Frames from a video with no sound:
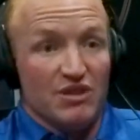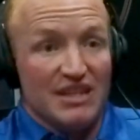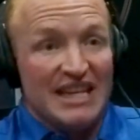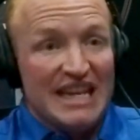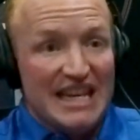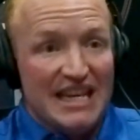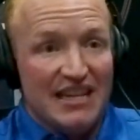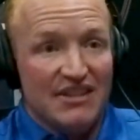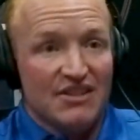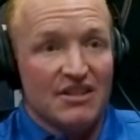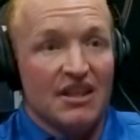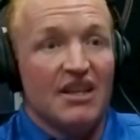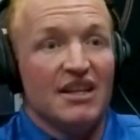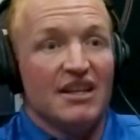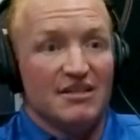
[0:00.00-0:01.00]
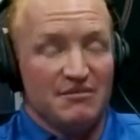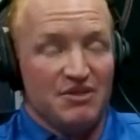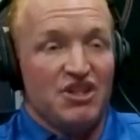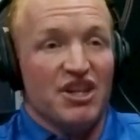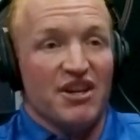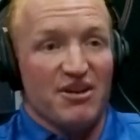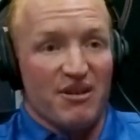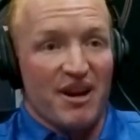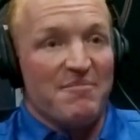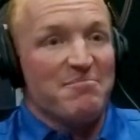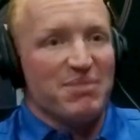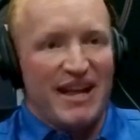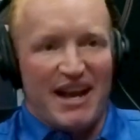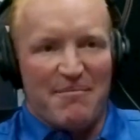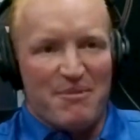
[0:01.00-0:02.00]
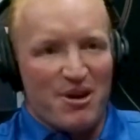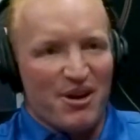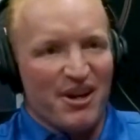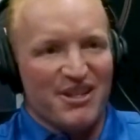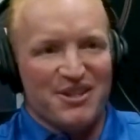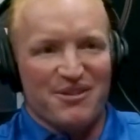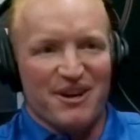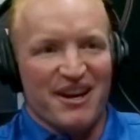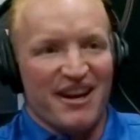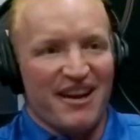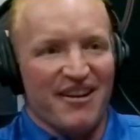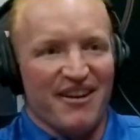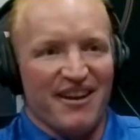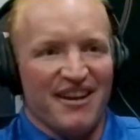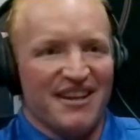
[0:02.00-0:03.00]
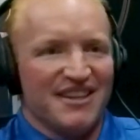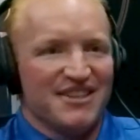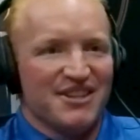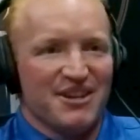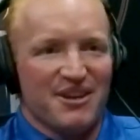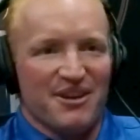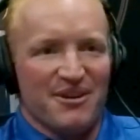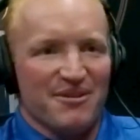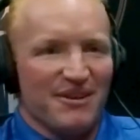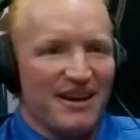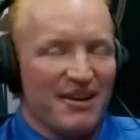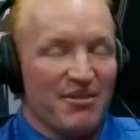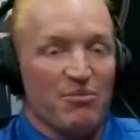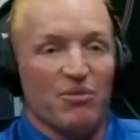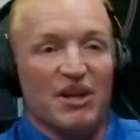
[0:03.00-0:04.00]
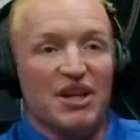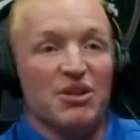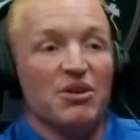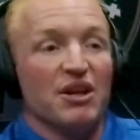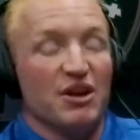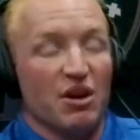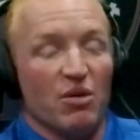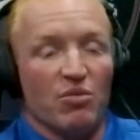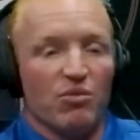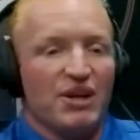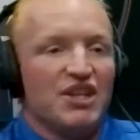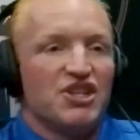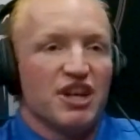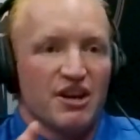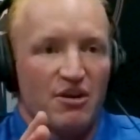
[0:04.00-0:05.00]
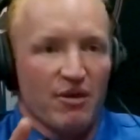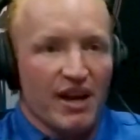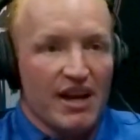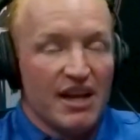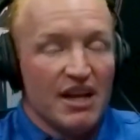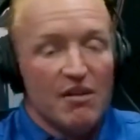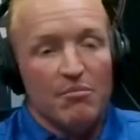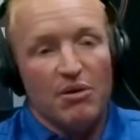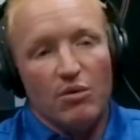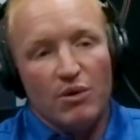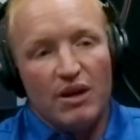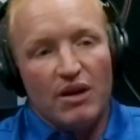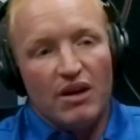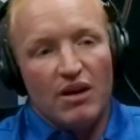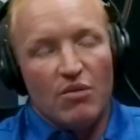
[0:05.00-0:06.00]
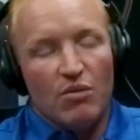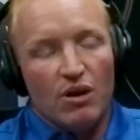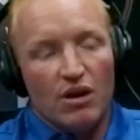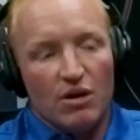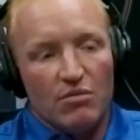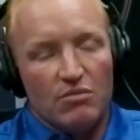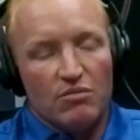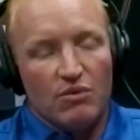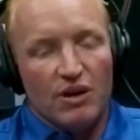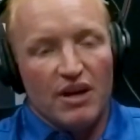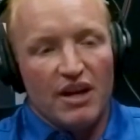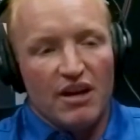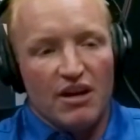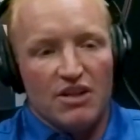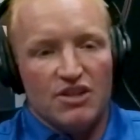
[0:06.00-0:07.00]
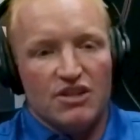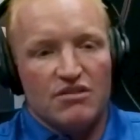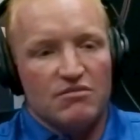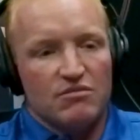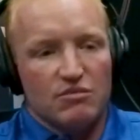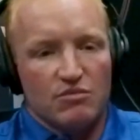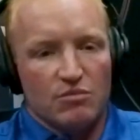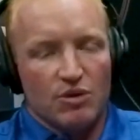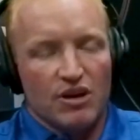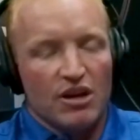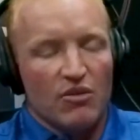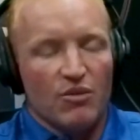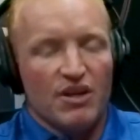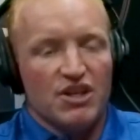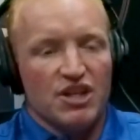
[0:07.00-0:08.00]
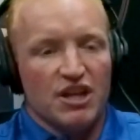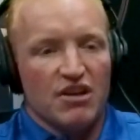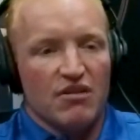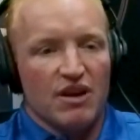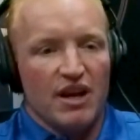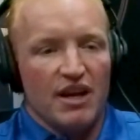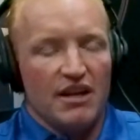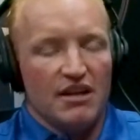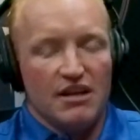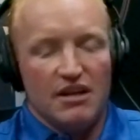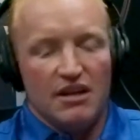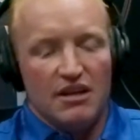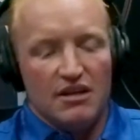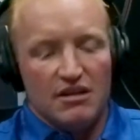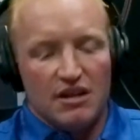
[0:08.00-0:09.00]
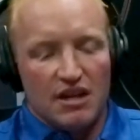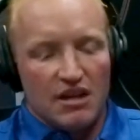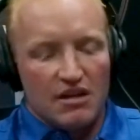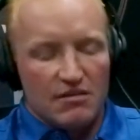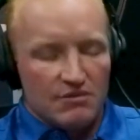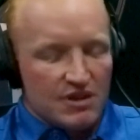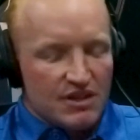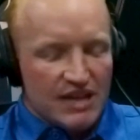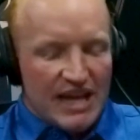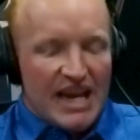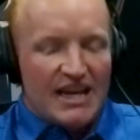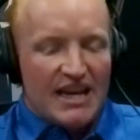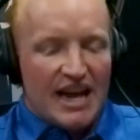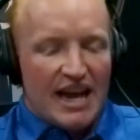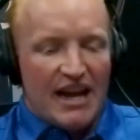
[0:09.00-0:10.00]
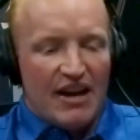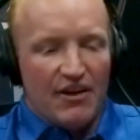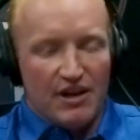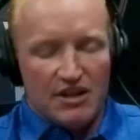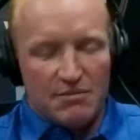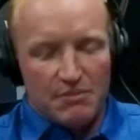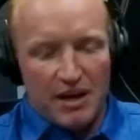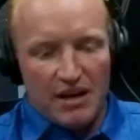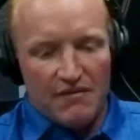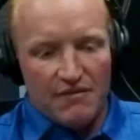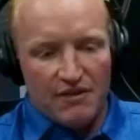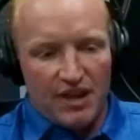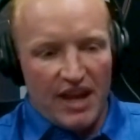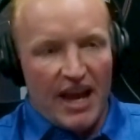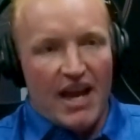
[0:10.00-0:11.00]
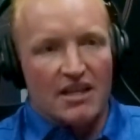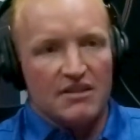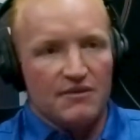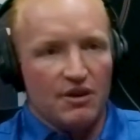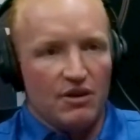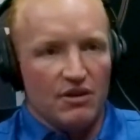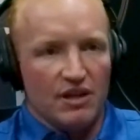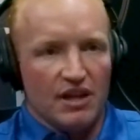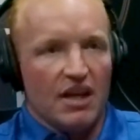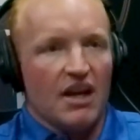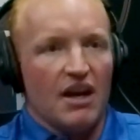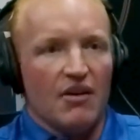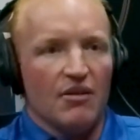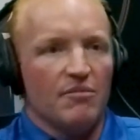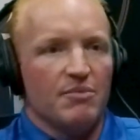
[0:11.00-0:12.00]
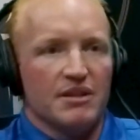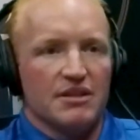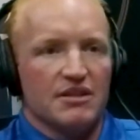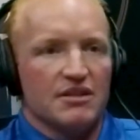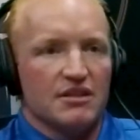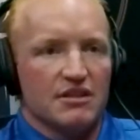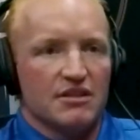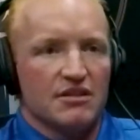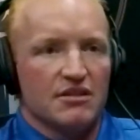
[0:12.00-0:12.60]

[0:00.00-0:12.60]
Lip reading: needs generate black markets, gray areas, regenerate. But we're here we're going to regenerate sand and aggregates meant for the asphalt and concrete businesses.